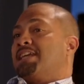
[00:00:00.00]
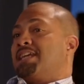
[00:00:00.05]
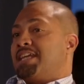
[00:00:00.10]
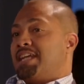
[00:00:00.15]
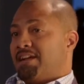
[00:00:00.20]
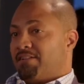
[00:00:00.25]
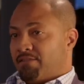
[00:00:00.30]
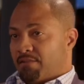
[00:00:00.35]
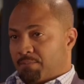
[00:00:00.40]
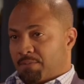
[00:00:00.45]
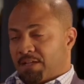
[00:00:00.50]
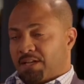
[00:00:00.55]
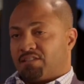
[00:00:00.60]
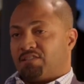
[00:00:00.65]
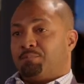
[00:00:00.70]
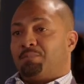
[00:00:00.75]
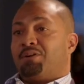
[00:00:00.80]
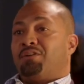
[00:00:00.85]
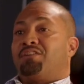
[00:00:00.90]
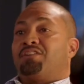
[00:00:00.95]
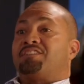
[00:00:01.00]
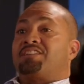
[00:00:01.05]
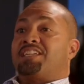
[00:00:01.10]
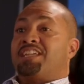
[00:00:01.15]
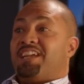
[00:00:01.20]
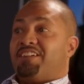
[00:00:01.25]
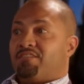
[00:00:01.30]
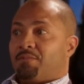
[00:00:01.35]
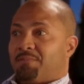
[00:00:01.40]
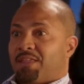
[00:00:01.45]
give them the experience,
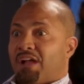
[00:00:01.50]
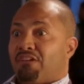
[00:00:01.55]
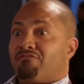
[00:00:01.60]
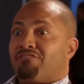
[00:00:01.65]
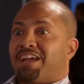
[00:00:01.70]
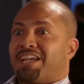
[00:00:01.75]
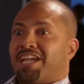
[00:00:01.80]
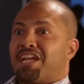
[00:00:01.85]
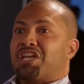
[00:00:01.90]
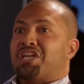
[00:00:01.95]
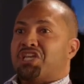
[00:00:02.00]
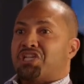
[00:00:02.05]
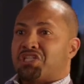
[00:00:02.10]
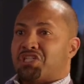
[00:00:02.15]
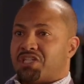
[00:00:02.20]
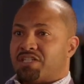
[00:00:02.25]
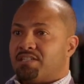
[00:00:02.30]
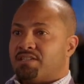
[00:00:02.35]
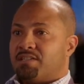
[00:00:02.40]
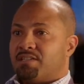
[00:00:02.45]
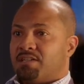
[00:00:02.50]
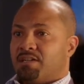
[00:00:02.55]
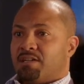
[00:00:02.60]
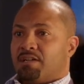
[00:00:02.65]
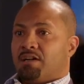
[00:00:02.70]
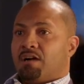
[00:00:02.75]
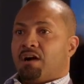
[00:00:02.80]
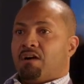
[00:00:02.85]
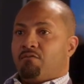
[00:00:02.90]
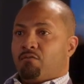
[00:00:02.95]
give them that recognition
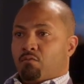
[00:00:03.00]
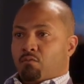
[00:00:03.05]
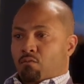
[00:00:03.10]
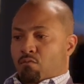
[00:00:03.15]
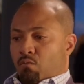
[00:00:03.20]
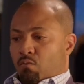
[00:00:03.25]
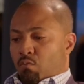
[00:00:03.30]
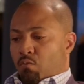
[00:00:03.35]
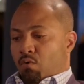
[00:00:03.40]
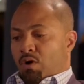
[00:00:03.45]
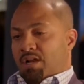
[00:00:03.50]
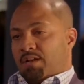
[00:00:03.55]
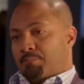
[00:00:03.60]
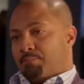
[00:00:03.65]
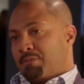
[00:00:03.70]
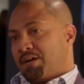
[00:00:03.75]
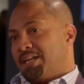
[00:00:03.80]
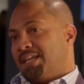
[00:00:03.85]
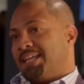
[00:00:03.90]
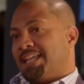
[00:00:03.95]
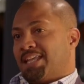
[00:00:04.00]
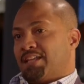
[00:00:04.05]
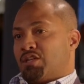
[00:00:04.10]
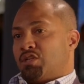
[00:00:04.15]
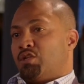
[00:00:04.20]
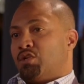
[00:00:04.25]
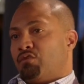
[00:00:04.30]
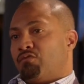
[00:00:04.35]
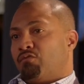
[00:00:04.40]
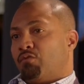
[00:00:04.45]
of what money can
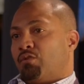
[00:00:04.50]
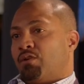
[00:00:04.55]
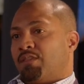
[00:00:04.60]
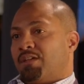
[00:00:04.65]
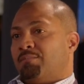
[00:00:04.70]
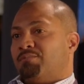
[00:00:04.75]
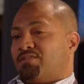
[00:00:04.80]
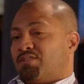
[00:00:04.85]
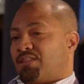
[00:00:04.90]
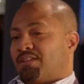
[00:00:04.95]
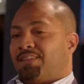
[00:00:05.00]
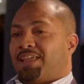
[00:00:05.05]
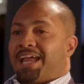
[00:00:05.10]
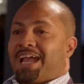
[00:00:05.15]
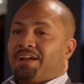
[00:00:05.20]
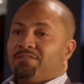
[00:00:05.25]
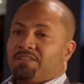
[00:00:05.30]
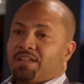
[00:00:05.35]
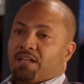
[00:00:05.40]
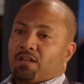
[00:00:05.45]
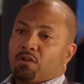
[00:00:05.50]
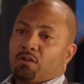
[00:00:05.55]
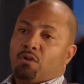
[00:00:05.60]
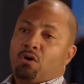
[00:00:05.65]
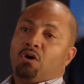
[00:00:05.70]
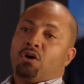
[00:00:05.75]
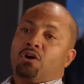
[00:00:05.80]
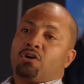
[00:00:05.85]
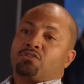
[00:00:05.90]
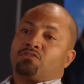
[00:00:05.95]
do for them so that they have that
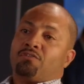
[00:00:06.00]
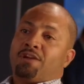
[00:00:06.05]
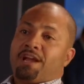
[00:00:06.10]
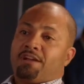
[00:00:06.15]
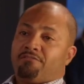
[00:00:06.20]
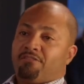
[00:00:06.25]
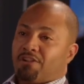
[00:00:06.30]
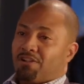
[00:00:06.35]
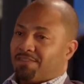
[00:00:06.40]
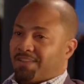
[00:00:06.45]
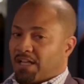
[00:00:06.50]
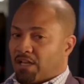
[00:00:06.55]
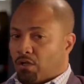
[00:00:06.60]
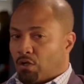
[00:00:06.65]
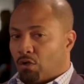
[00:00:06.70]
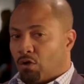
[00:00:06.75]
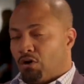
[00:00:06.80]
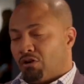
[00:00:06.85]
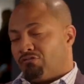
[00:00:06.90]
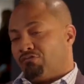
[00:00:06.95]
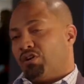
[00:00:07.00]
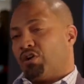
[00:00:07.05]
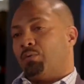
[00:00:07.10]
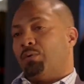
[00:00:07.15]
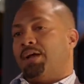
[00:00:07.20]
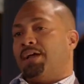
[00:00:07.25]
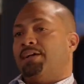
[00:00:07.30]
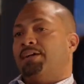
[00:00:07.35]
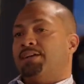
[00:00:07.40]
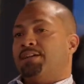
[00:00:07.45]
long track record and that long
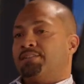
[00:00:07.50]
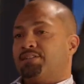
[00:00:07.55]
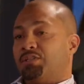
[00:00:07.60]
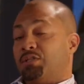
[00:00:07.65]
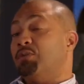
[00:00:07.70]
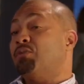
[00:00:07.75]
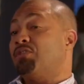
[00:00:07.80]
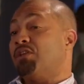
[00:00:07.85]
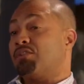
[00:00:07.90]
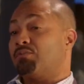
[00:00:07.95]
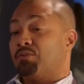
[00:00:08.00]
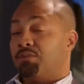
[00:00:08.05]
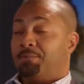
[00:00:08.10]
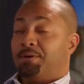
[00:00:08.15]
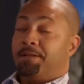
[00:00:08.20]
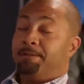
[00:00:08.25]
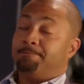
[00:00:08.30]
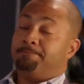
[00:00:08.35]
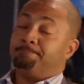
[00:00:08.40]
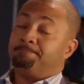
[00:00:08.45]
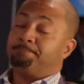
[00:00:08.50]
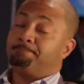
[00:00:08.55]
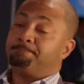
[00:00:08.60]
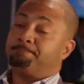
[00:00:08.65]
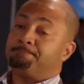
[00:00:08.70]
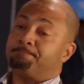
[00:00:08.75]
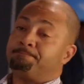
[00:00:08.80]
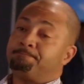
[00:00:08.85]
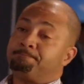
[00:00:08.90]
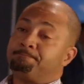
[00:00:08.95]
runway to do things with money.
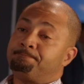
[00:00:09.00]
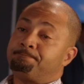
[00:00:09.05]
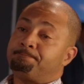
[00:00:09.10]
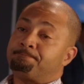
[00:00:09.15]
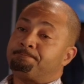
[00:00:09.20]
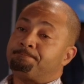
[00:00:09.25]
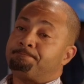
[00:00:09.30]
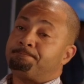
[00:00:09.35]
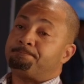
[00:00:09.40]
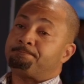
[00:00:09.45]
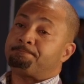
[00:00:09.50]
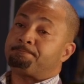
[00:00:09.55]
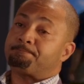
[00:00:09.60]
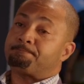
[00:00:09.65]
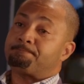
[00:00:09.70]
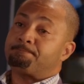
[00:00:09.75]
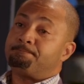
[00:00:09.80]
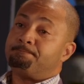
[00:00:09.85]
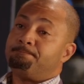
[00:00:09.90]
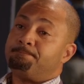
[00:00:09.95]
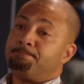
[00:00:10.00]
Where are you from?